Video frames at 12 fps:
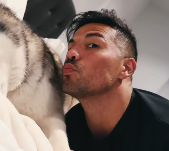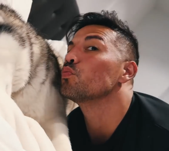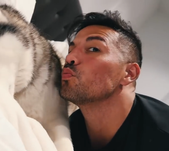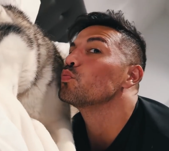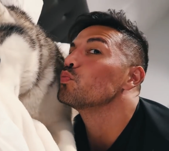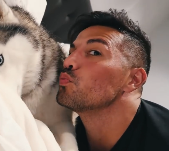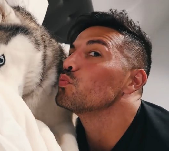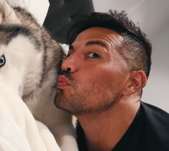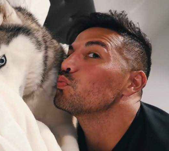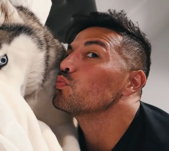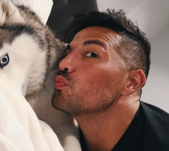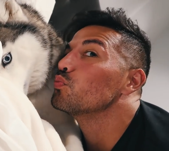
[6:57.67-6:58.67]

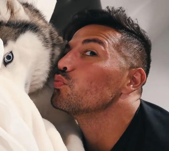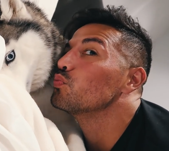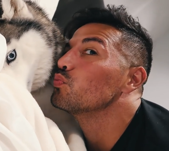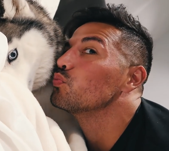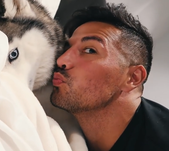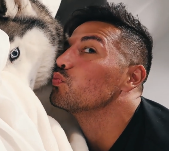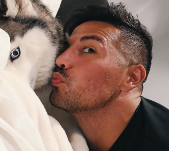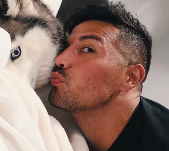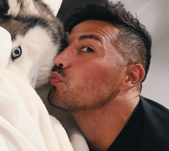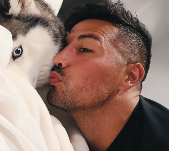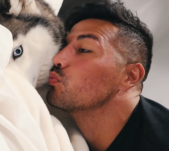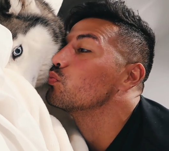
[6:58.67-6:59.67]

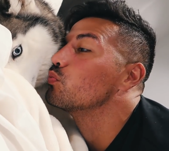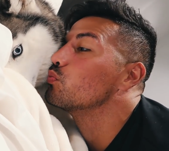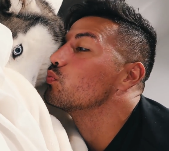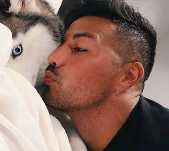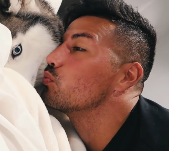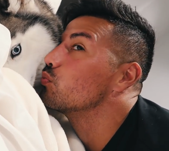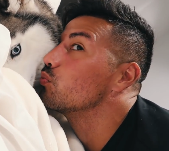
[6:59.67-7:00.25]
(silence)